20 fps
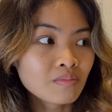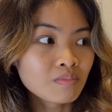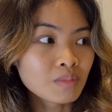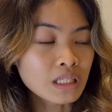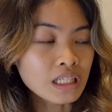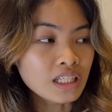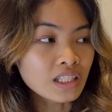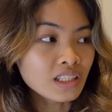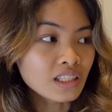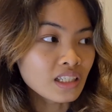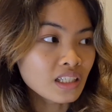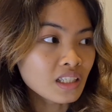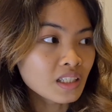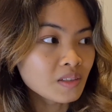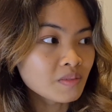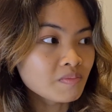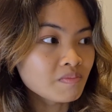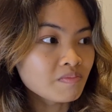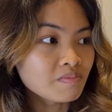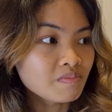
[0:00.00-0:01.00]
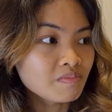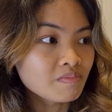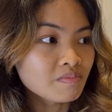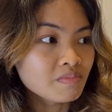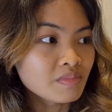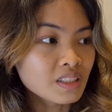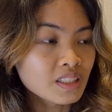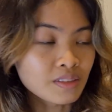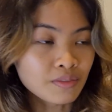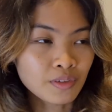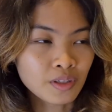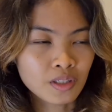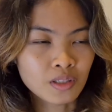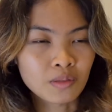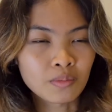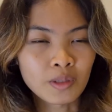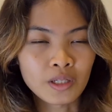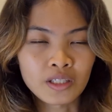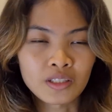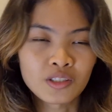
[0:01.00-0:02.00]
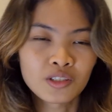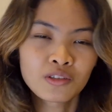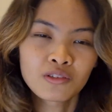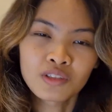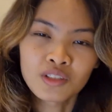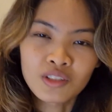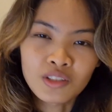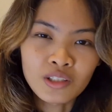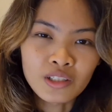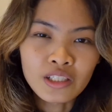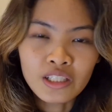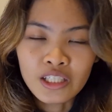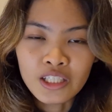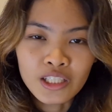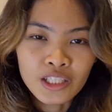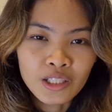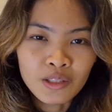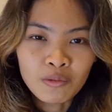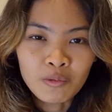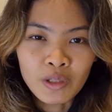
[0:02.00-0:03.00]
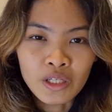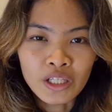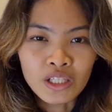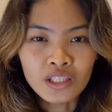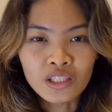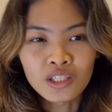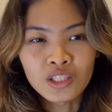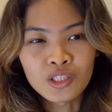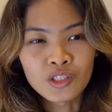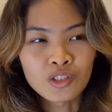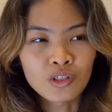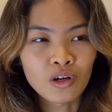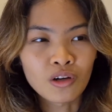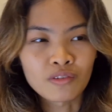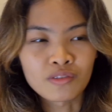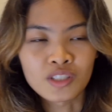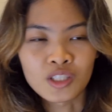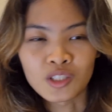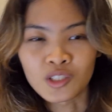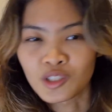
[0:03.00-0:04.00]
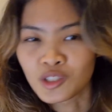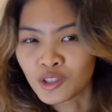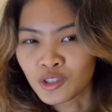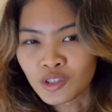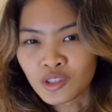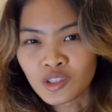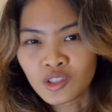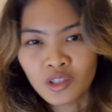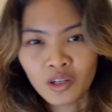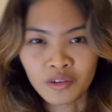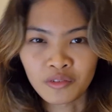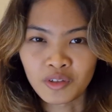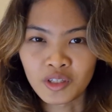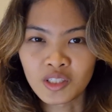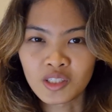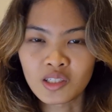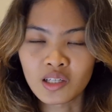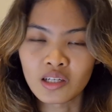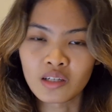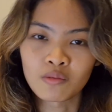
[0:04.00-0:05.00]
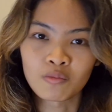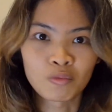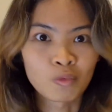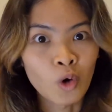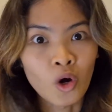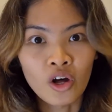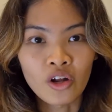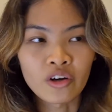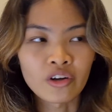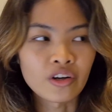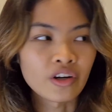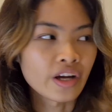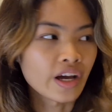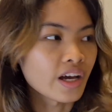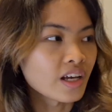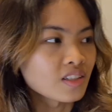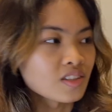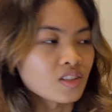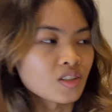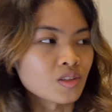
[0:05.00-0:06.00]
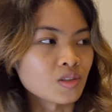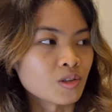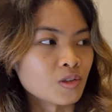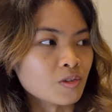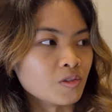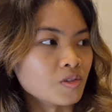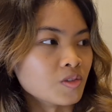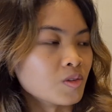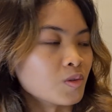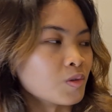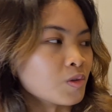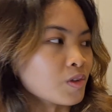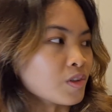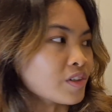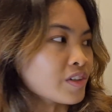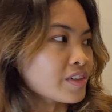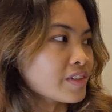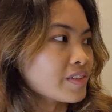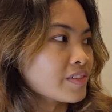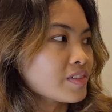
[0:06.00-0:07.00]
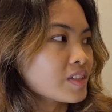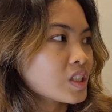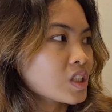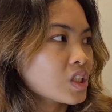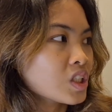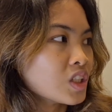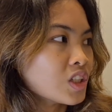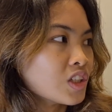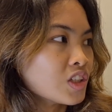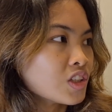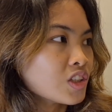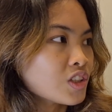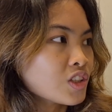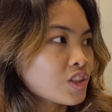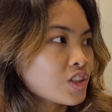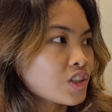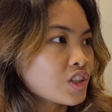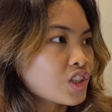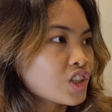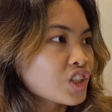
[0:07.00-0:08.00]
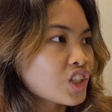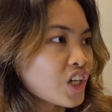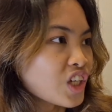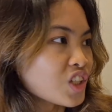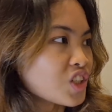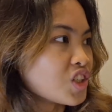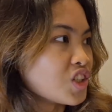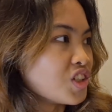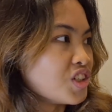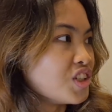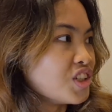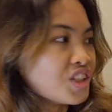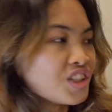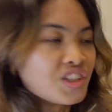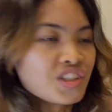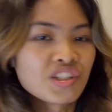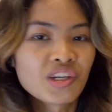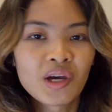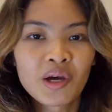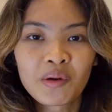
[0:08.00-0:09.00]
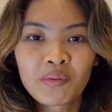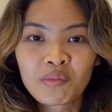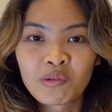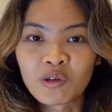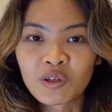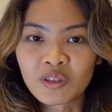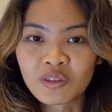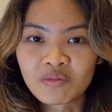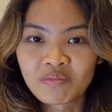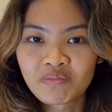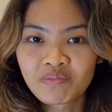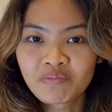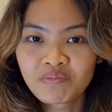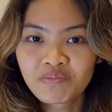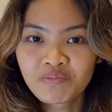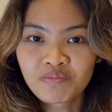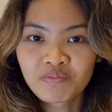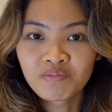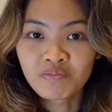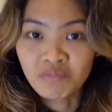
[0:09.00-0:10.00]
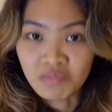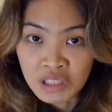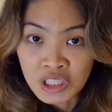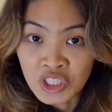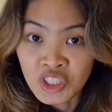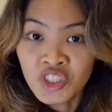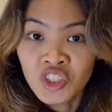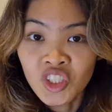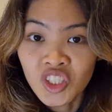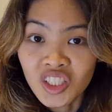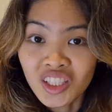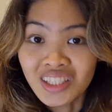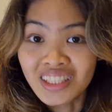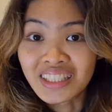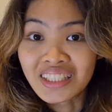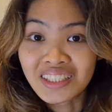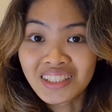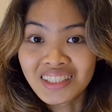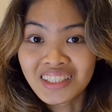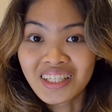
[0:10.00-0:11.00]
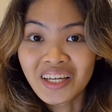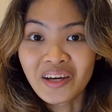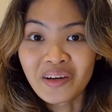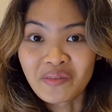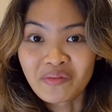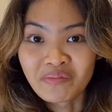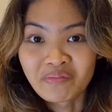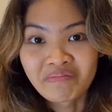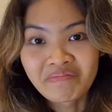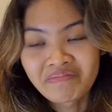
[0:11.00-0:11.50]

PLA is affected by its crystallinity when it dissolves in certain solvents like water, acetone, or sketchy DCM or legit DCM.